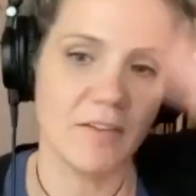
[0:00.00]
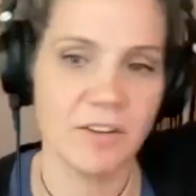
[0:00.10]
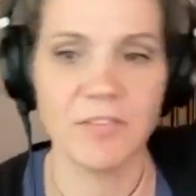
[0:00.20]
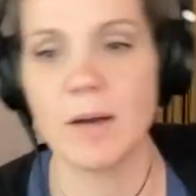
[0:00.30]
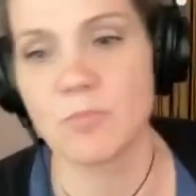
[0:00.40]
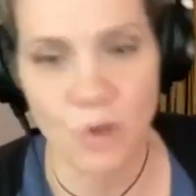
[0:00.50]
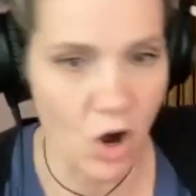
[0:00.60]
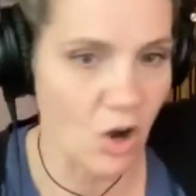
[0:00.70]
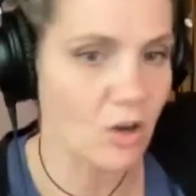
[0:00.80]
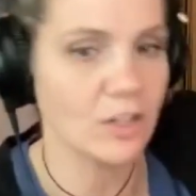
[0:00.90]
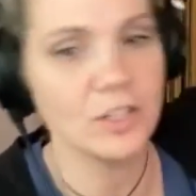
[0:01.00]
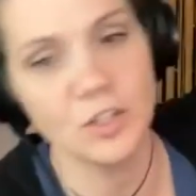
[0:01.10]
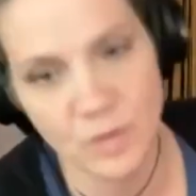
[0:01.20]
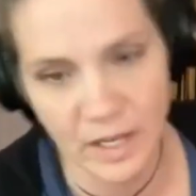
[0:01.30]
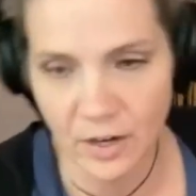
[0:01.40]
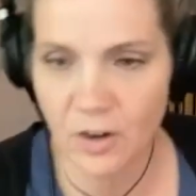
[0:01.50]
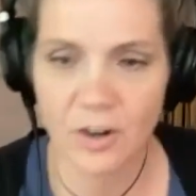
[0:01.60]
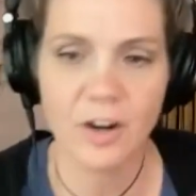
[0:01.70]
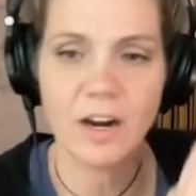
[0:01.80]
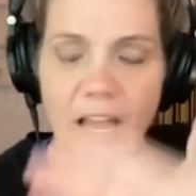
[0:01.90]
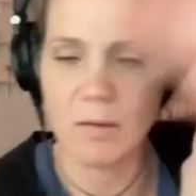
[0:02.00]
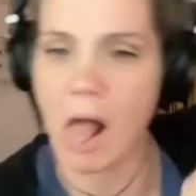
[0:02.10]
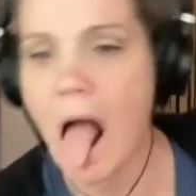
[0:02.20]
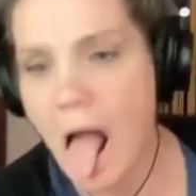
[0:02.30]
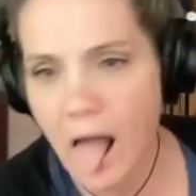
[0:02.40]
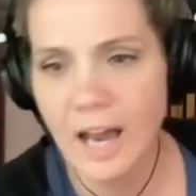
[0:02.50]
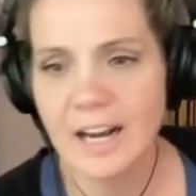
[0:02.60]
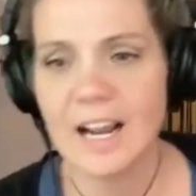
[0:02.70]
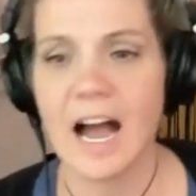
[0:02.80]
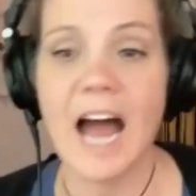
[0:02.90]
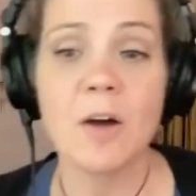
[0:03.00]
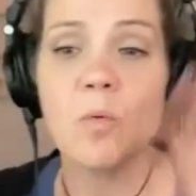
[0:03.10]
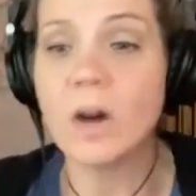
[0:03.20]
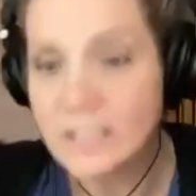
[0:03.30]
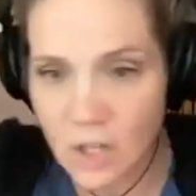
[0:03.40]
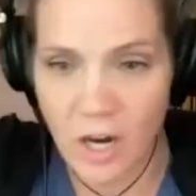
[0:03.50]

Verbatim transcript: of if i'm wrong you get hurt i, I don't want to